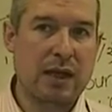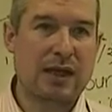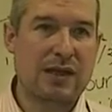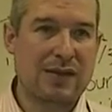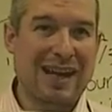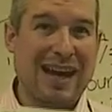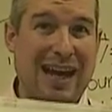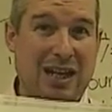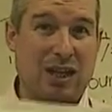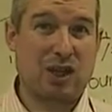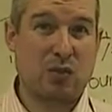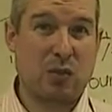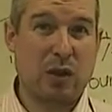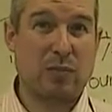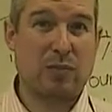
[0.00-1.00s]
It's the
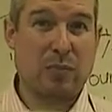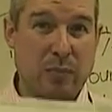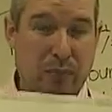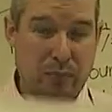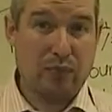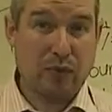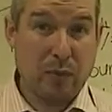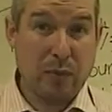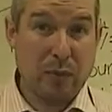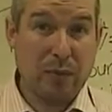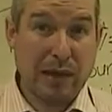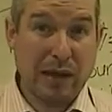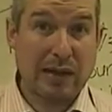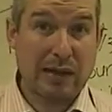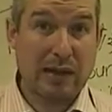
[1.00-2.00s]
actual
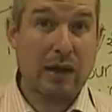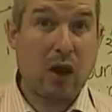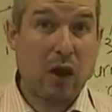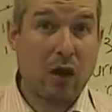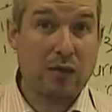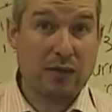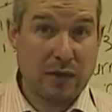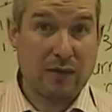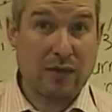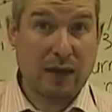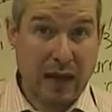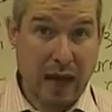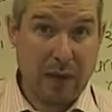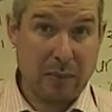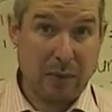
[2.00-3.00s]
probability of something
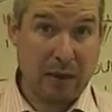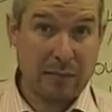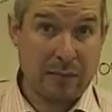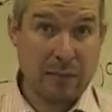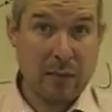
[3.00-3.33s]
happening.